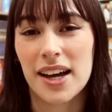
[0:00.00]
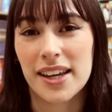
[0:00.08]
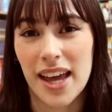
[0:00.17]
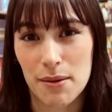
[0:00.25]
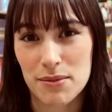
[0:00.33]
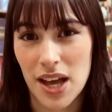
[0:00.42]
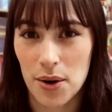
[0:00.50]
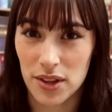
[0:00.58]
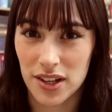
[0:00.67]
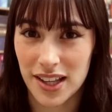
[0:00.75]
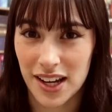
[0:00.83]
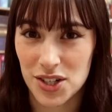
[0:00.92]
games out of the
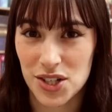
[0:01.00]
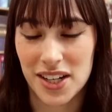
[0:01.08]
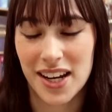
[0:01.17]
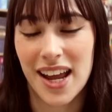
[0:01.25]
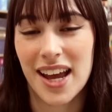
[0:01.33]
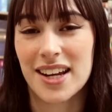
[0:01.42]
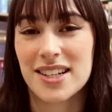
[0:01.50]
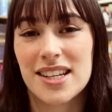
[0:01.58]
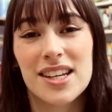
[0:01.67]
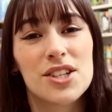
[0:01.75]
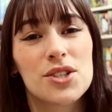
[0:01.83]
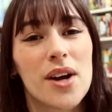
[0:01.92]
collection and
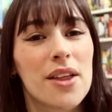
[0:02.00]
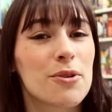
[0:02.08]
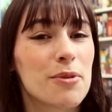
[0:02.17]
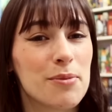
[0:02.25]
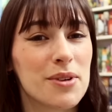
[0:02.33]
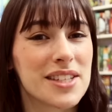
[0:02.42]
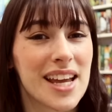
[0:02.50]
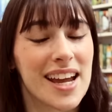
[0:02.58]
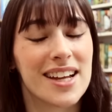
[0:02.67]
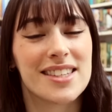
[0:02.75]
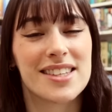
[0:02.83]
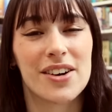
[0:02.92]
into other people's
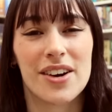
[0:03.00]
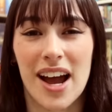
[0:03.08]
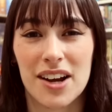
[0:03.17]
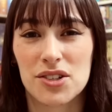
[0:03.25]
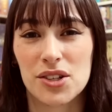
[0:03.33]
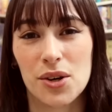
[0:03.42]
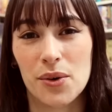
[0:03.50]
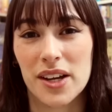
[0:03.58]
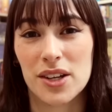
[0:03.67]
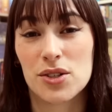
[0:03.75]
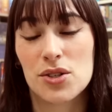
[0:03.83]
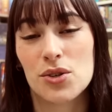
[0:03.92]
hands that are actually
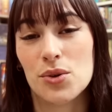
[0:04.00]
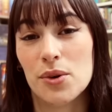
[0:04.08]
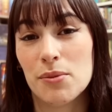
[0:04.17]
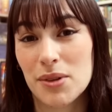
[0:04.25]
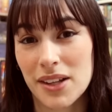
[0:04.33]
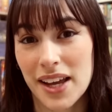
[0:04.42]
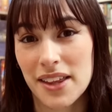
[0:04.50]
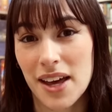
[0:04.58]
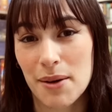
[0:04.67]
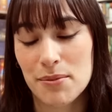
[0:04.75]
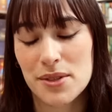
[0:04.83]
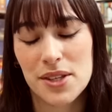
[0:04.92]
going to play
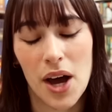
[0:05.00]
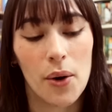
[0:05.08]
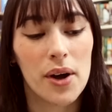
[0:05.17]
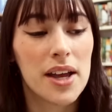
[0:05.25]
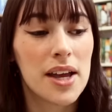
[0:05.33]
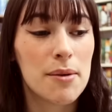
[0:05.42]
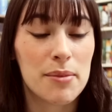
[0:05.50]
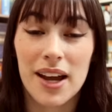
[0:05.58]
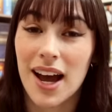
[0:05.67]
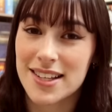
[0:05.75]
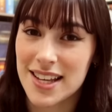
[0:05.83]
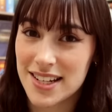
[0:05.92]
them. So
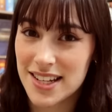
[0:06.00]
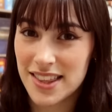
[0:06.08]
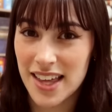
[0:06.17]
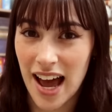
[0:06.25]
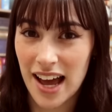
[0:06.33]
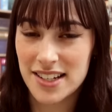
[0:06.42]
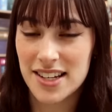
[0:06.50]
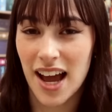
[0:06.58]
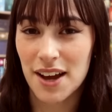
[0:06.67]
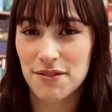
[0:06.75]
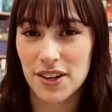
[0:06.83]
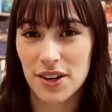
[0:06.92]
because I did that,
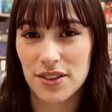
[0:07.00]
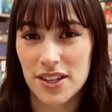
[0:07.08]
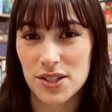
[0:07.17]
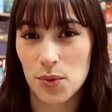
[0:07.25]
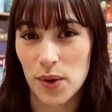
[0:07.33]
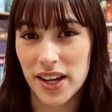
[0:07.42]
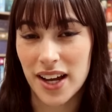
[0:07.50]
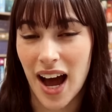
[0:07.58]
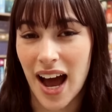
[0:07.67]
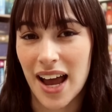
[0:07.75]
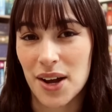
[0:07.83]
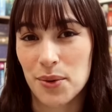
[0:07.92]
I figured this week
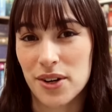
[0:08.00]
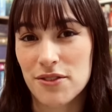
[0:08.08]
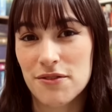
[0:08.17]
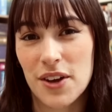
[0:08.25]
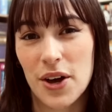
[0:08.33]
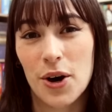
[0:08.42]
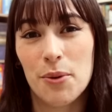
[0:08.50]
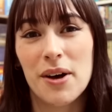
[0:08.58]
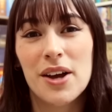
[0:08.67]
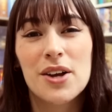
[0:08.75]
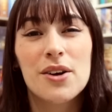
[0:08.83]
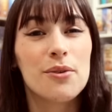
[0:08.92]
I would film
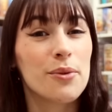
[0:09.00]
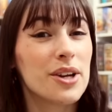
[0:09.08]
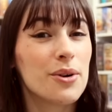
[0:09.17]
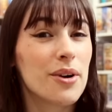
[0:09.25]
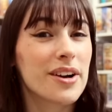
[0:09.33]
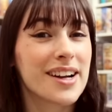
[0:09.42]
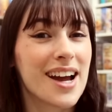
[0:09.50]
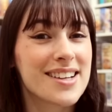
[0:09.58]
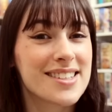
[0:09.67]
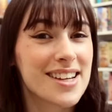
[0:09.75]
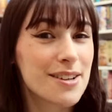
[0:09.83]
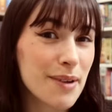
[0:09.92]

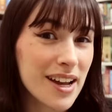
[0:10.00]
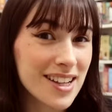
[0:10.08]
reorganizing my